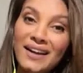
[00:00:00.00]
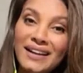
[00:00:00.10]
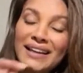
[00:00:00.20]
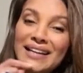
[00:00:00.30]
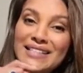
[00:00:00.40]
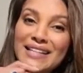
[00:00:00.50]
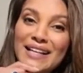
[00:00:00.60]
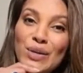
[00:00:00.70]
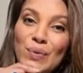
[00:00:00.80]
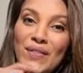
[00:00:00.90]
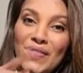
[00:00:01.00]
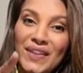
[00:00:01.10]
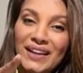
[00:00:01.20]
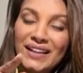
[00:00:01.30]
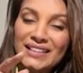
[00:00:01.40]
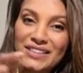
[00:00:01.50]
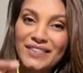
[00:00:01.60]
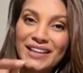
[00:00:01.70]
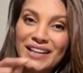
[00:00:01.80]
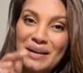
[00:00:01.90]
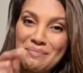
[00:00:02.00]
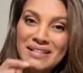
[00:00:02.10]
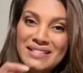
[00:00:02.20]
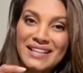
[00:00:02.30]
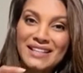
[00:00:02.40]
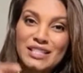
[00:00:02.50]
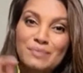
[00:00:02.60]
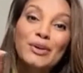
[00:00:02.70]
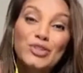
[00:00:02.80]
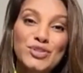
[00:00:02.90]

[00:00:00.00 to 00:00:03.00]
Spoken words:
Can I tell you one thing, Devina? I must say this